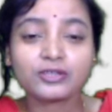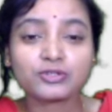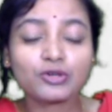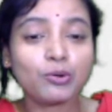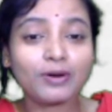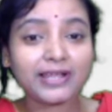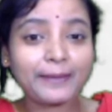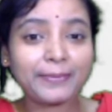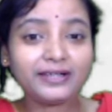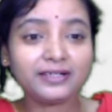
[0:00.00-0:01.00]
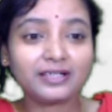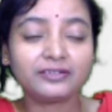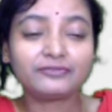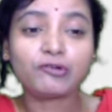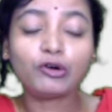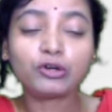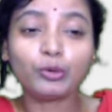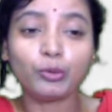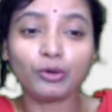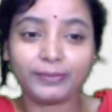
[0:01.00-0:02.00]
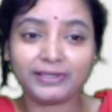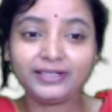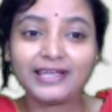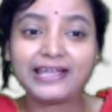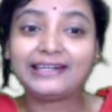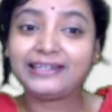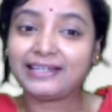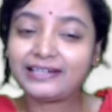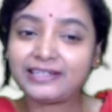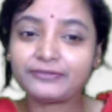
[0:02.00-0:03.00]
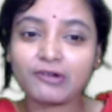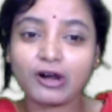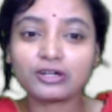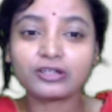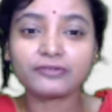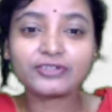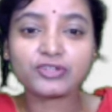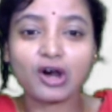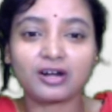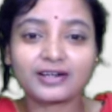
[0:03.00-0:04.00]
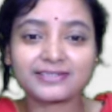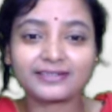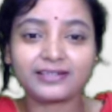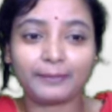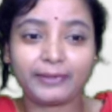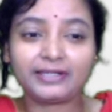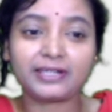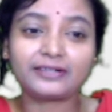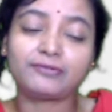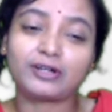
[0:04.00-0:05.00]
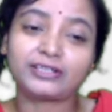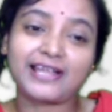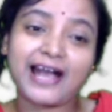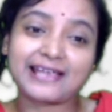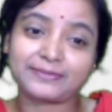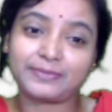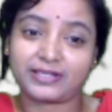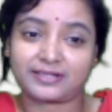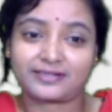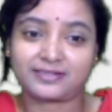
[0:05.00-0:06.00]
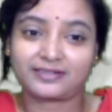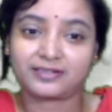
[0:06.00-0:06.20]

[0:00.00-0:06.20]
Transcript: So what happened? Four women knelt in front of his horse and lamented for their husbands,